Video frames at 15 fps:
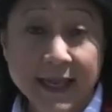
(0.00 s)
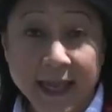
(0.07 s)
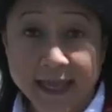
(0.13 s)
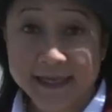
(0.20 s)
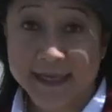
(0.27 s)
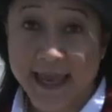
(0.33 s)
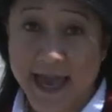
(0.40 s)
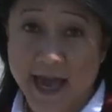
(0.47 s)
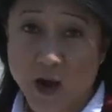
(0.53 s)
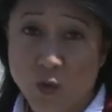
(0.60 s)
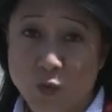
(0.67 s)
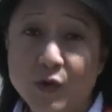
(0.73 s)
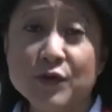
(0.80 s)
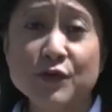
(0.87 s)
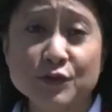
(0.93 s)
and
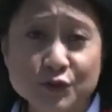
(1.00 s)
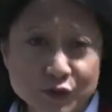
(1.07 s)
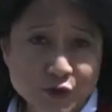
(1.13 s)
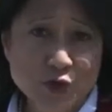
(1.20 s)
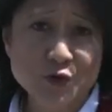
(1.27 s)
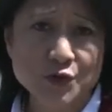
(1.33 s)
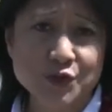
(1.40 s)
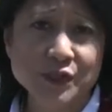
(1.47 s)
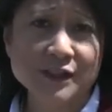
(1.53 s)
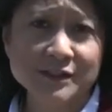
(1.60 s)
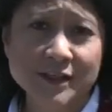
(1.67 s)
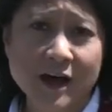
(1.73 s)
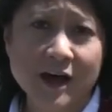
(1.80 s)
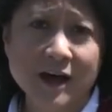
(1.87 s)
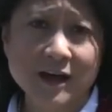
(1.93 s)
now the search is
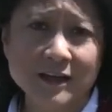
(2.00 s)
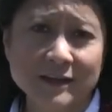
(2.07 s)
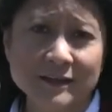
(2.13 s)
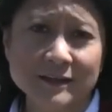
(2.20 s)
on.